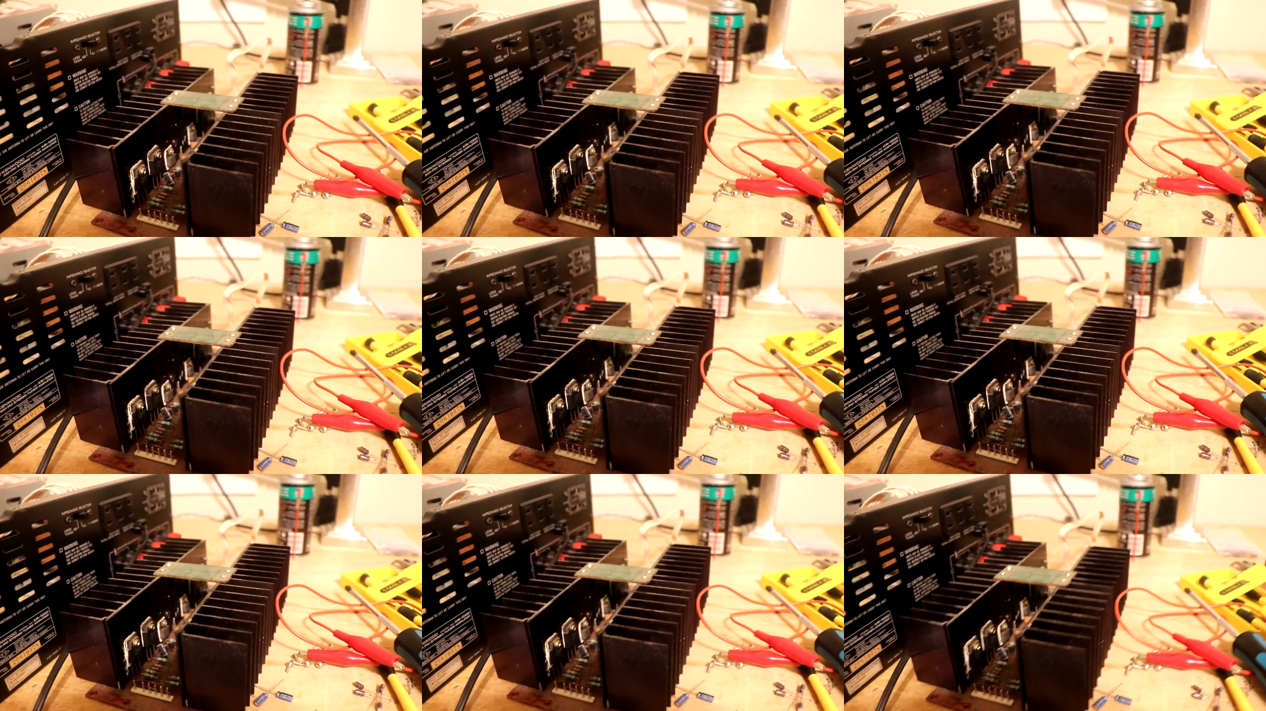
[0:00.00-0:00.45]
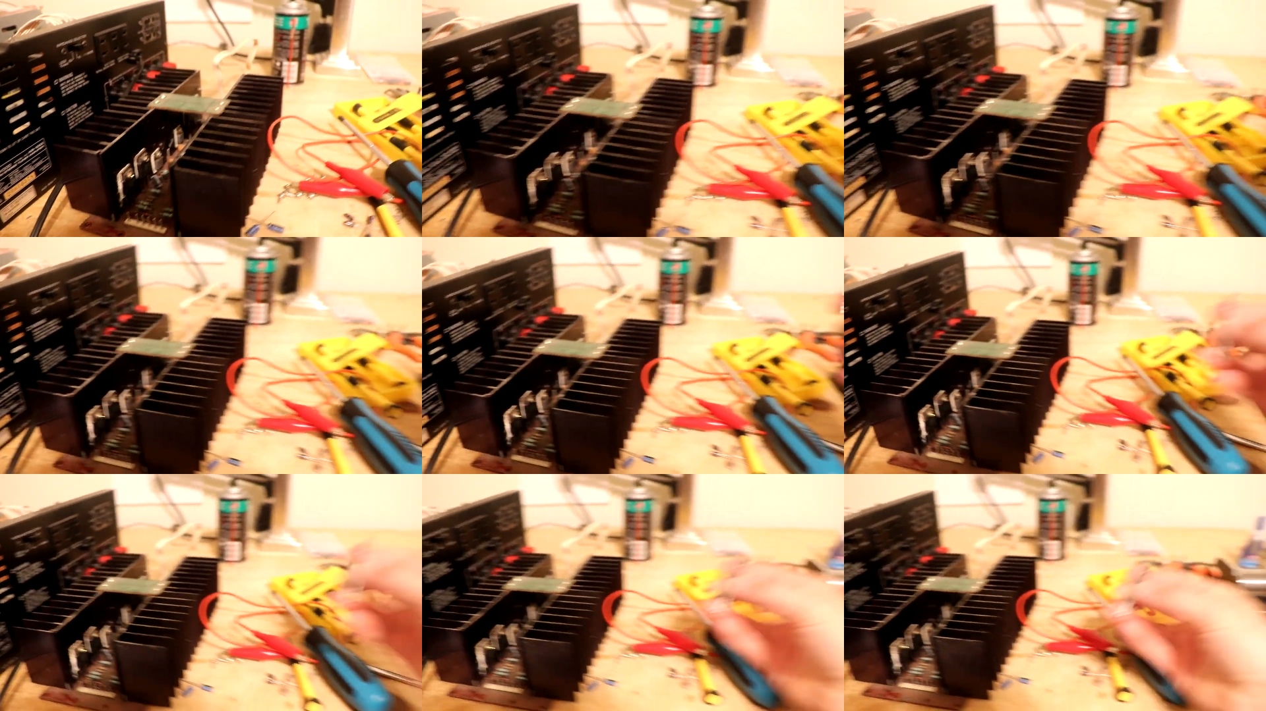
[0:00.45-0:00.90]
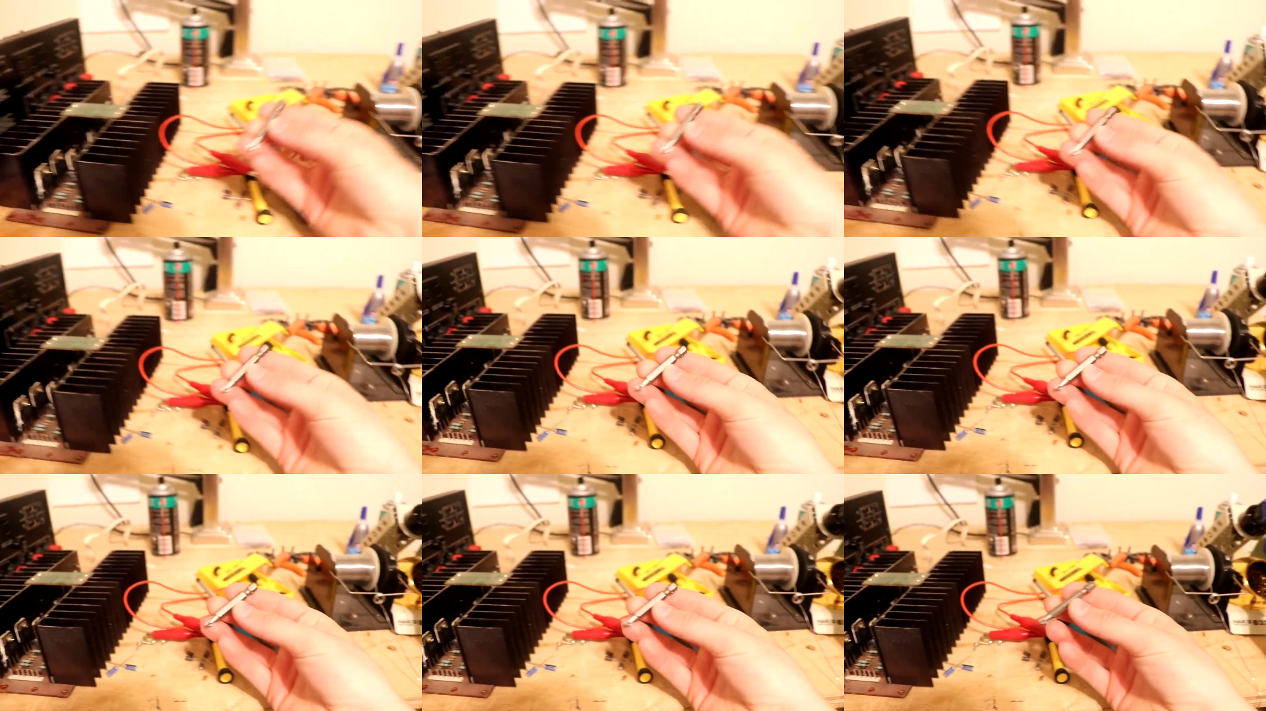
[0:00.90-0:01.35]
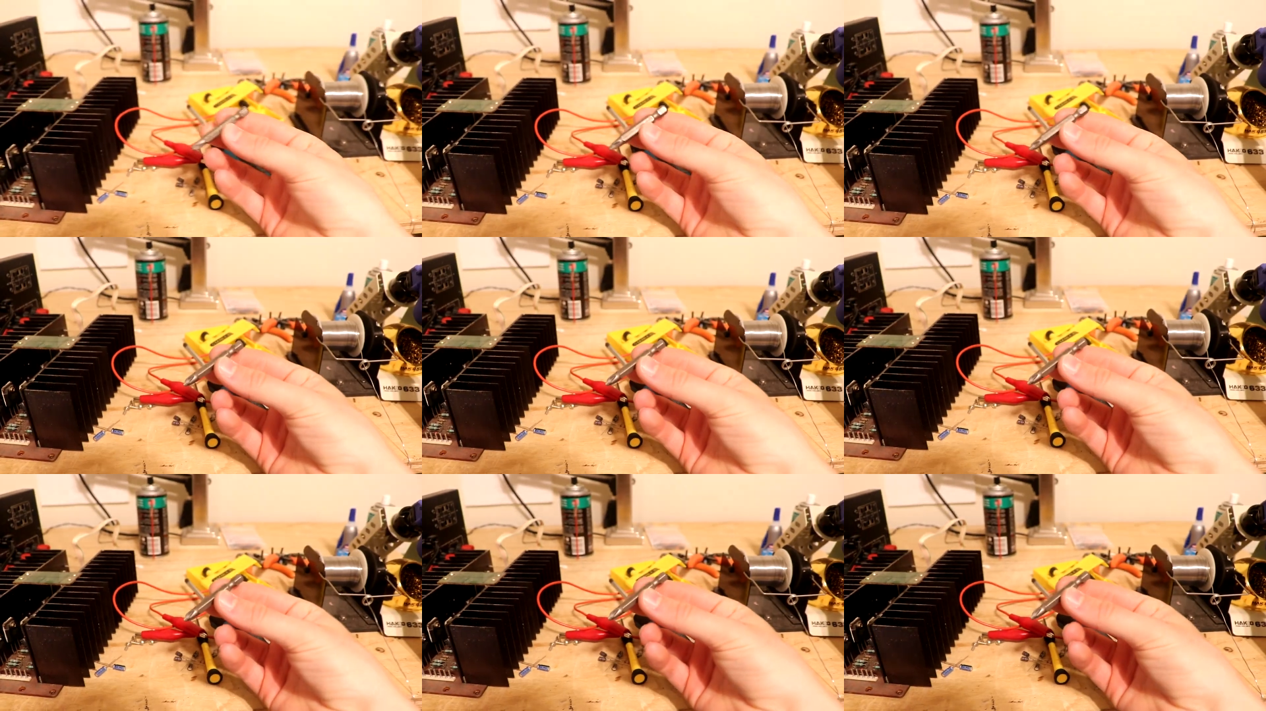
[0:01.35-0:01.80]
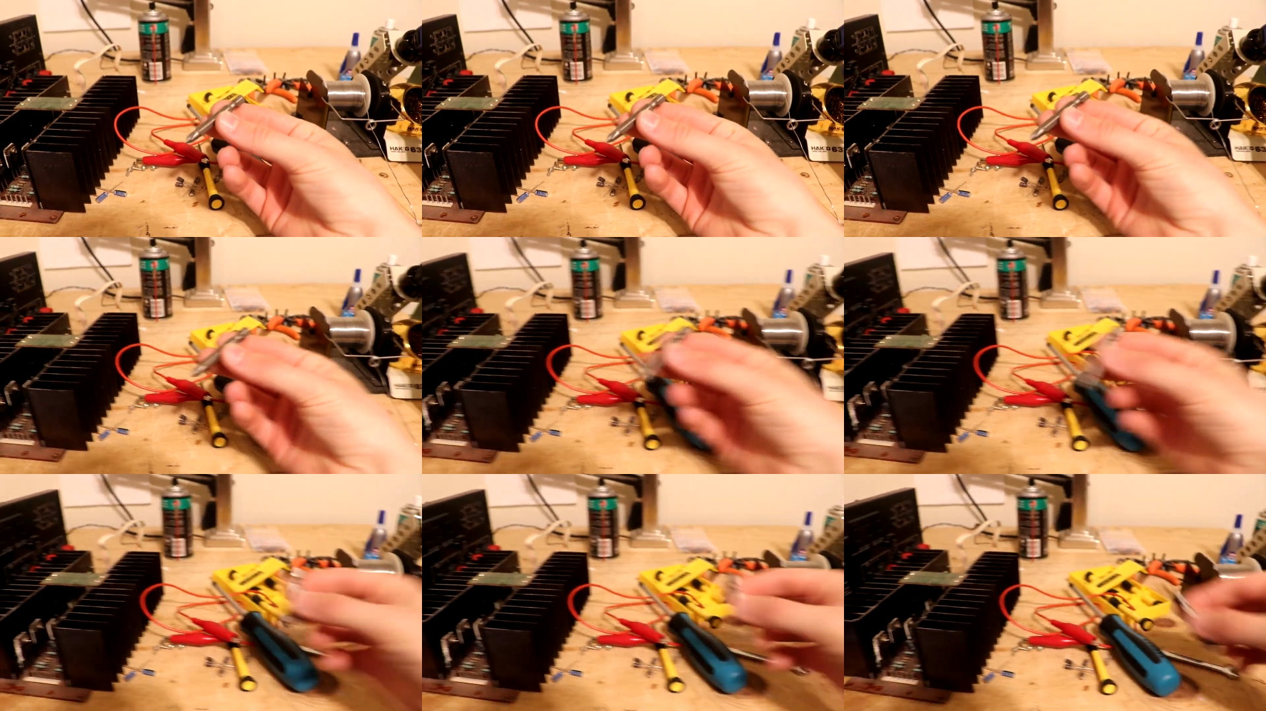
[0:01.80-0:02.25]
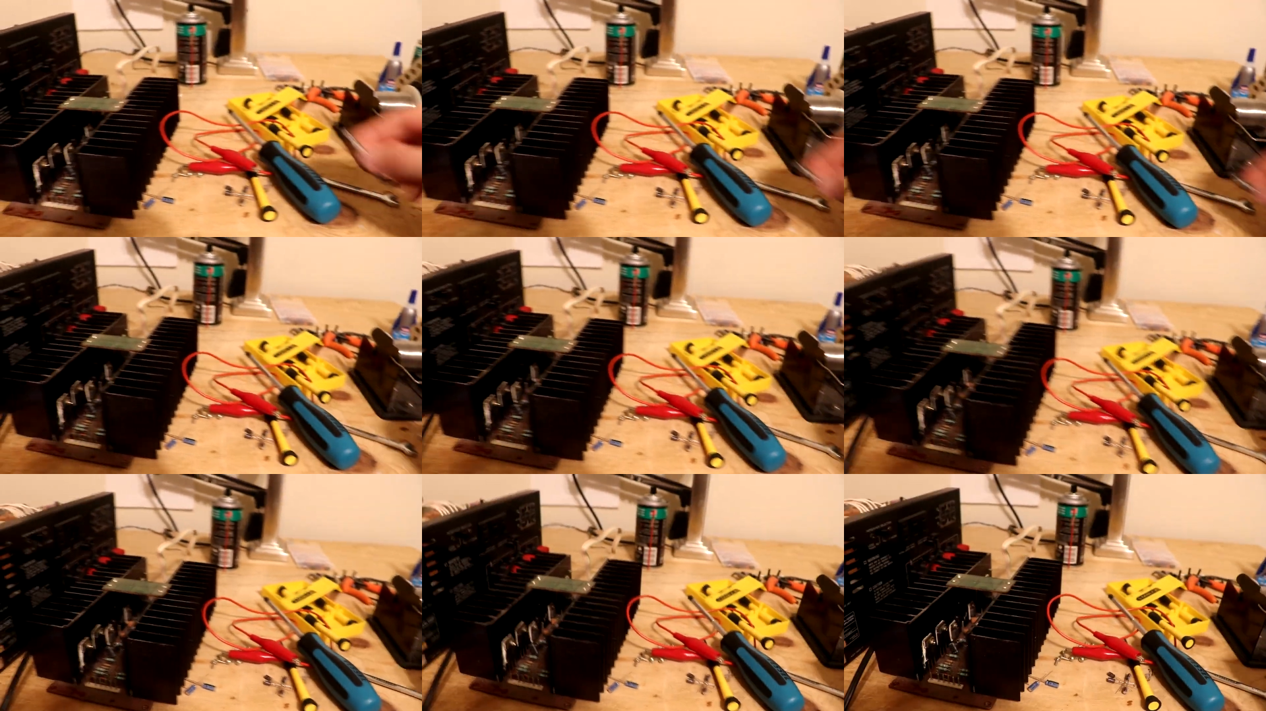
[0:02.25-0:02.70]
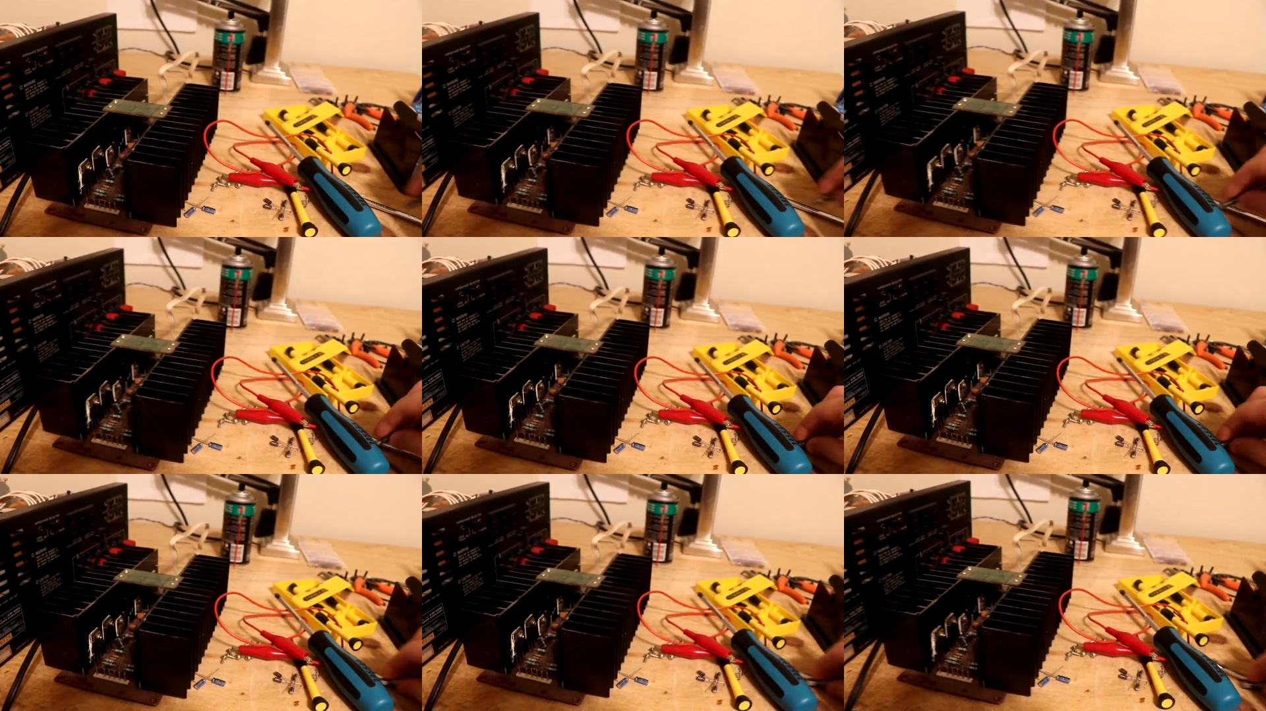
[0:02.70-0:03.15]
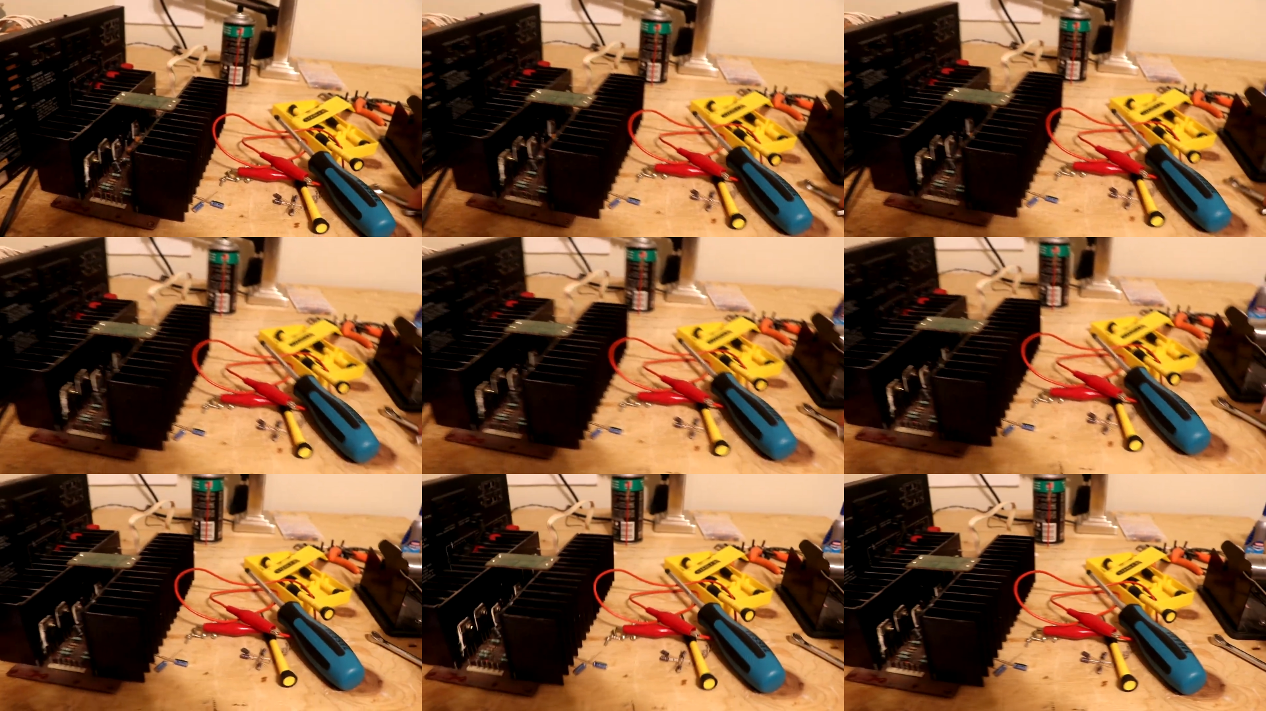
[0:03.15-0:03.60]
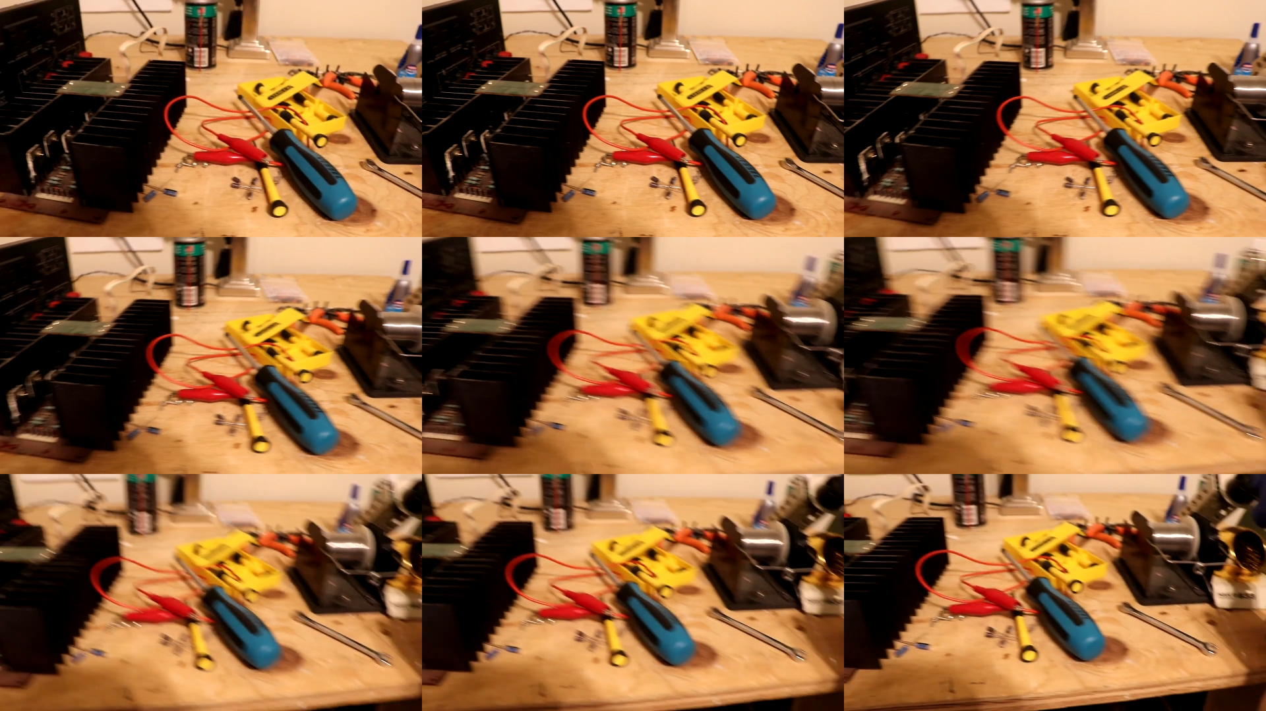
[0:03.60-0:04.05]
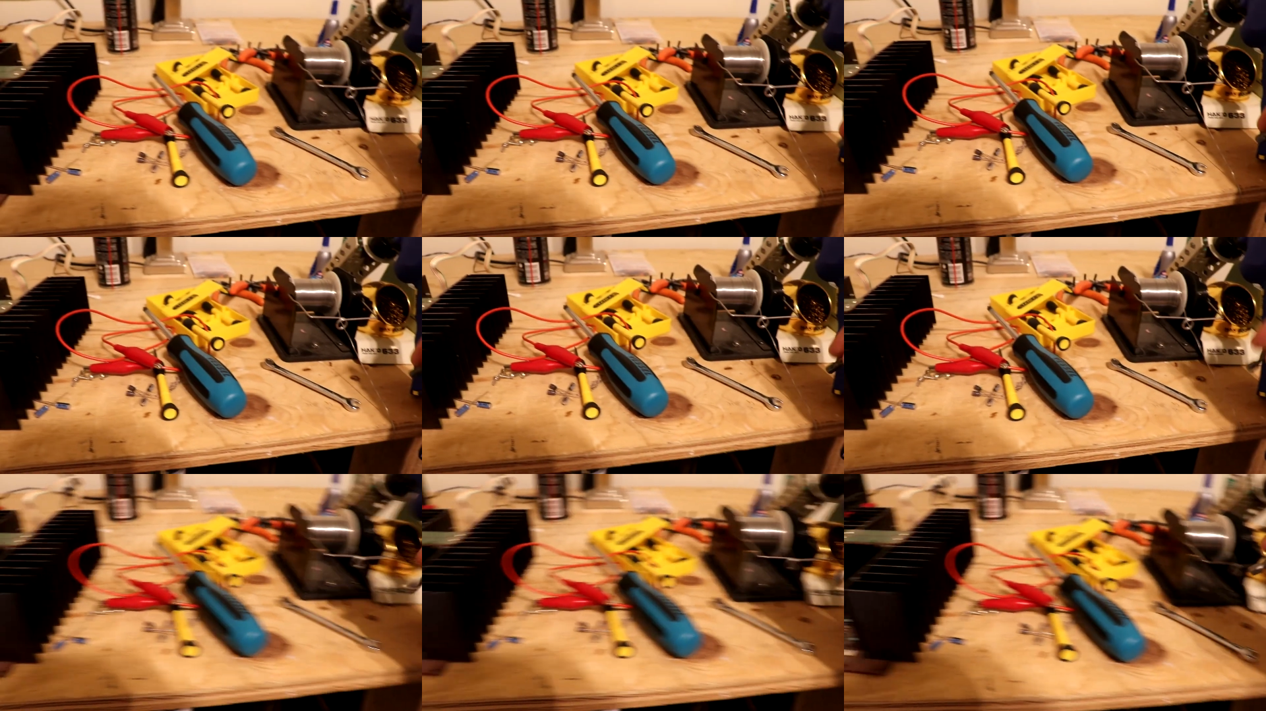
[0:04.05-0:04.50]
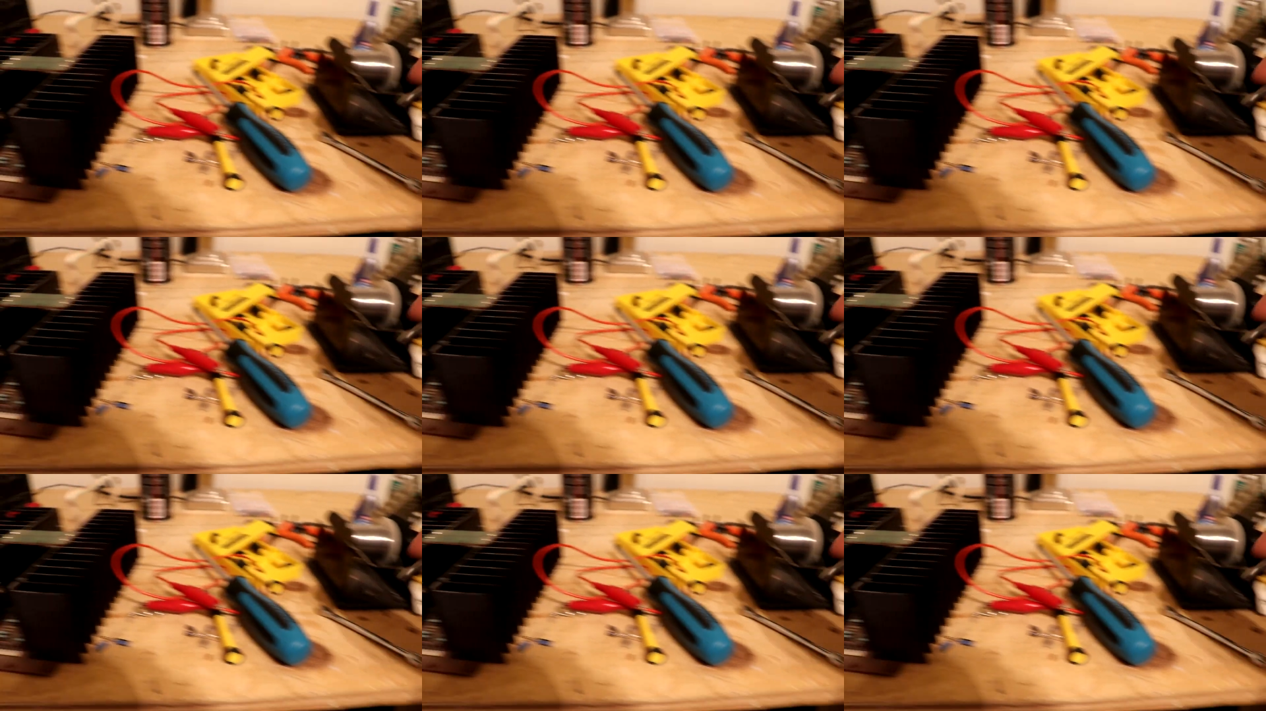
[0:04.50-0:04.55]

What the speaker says: [unreadable: no face in view]